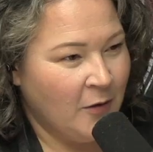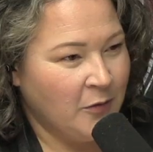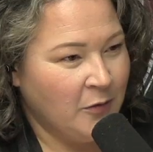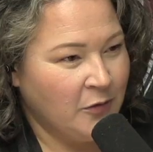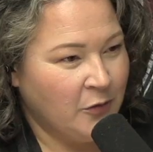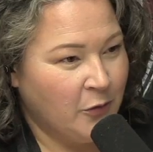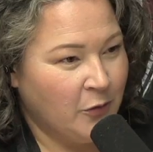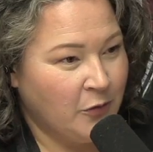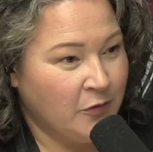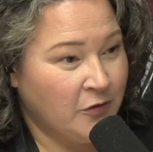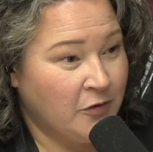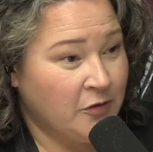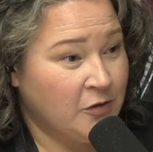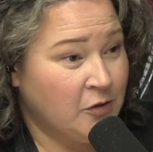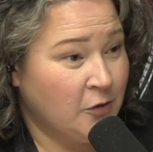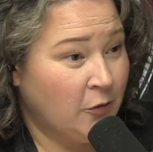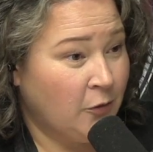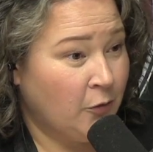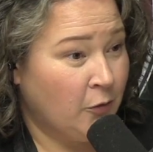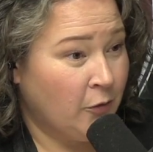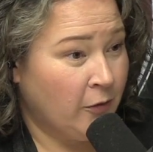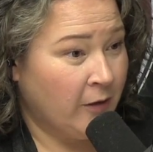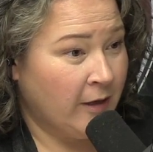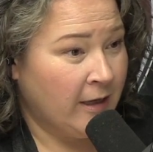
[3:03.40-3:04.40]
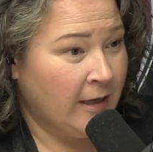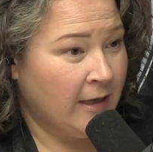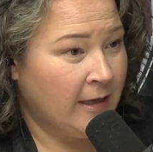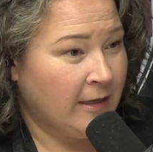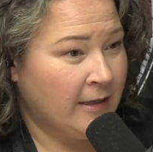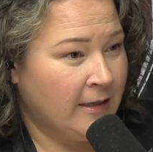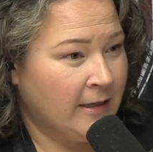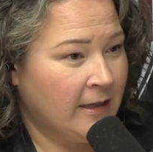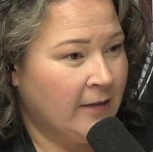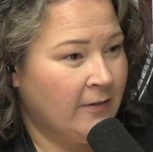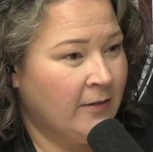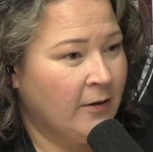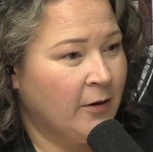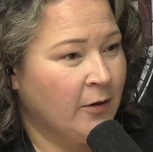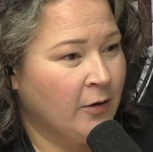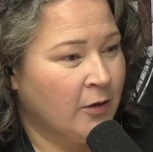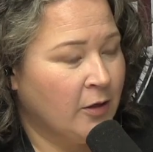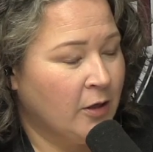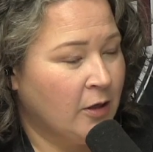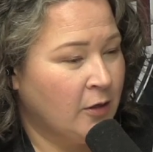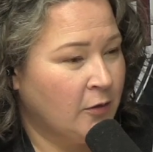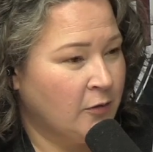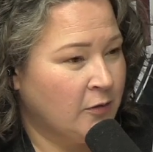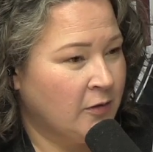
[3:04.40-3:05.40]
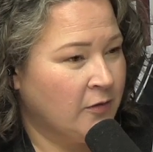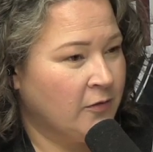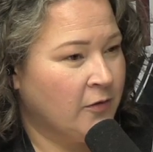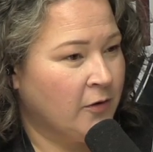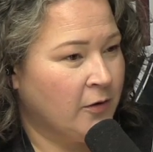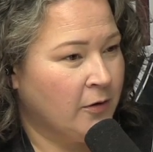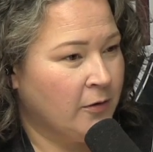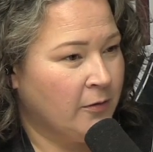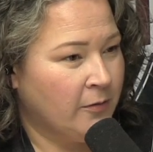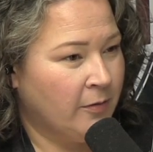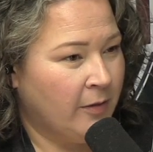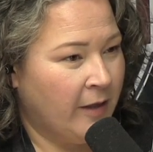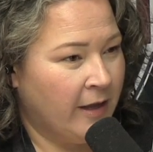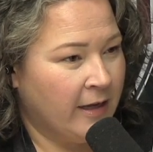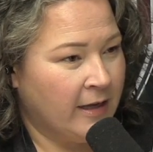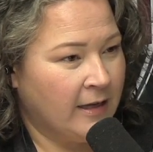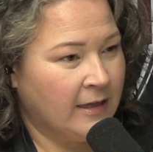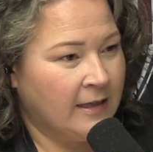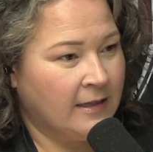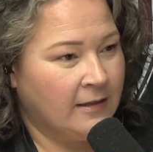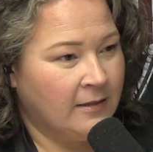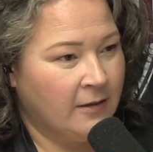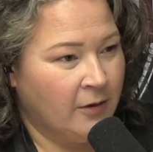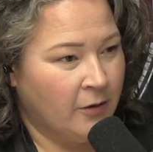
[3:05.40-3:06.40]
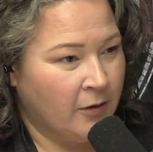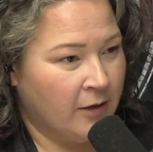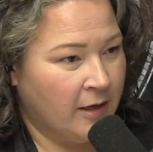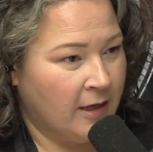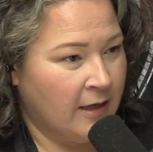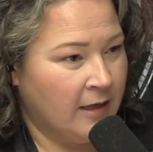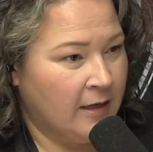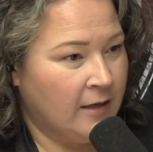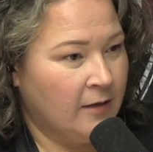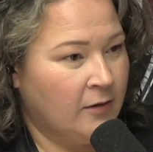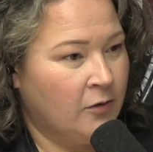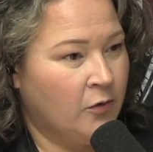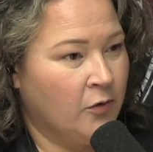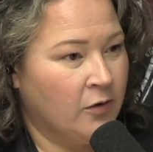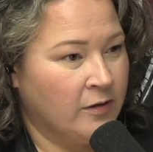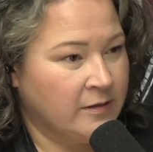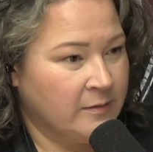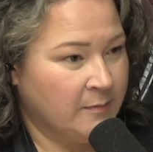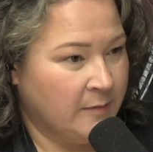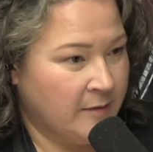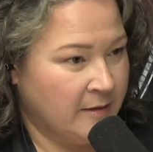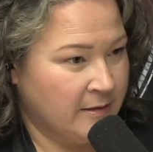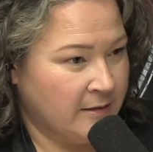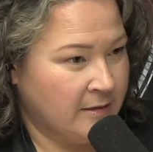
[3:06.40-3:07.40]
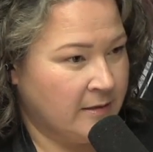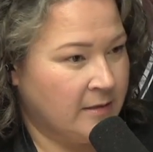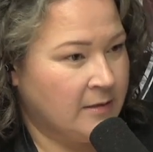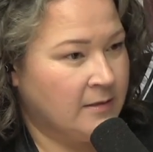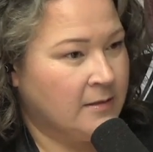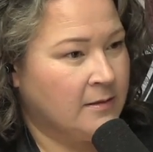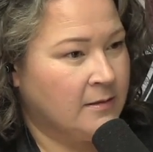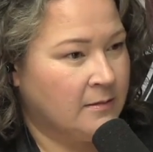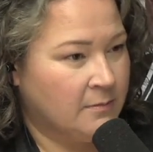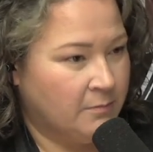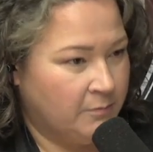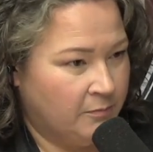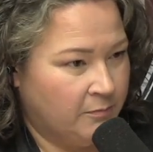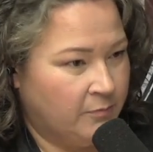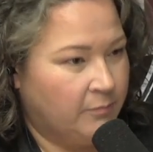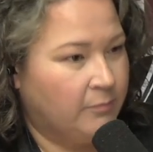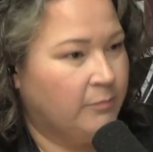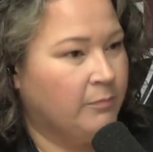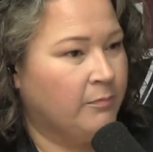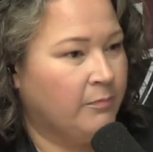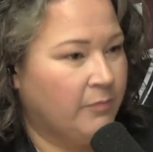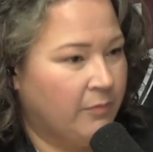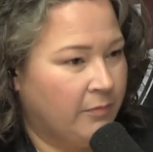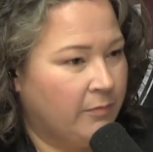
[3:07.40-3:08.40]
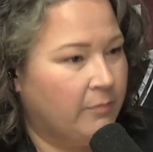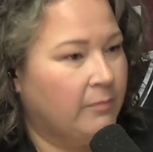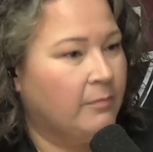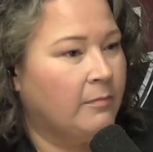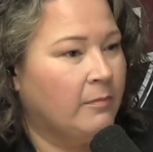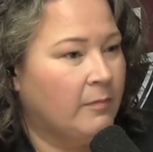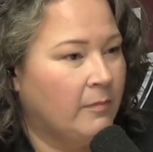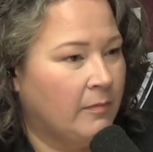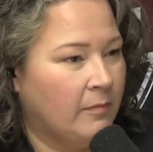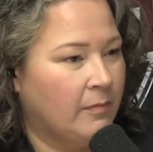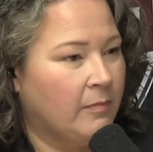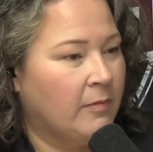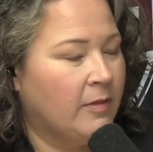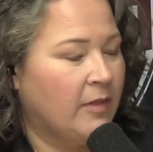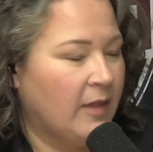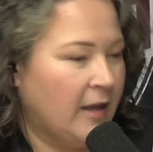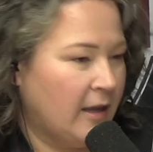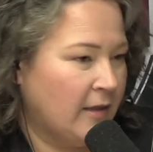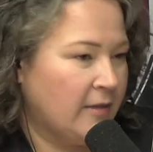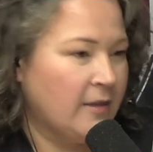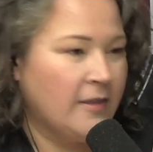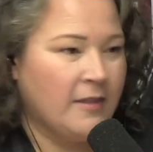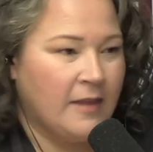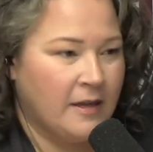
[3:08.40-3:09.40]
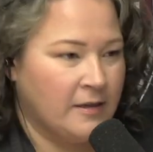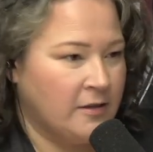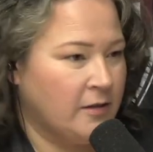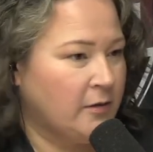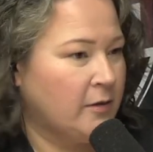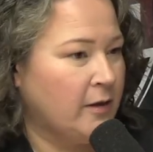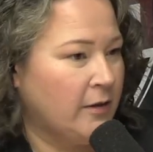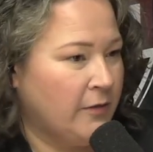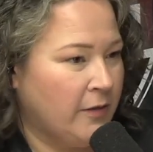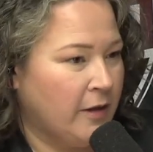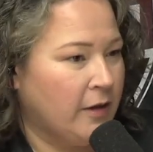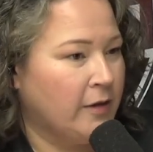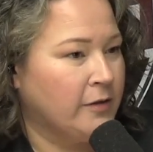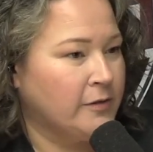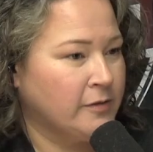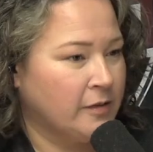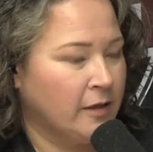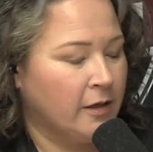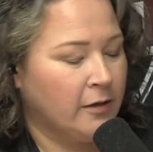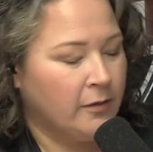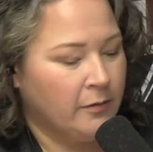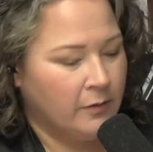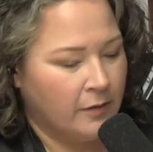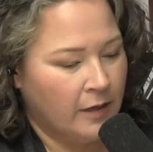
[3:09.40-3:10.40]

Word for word: going towards the junior league, and they're going to oh. use it for like a, their kid Christmas. Oh, great! thing that they do down yeah, there. So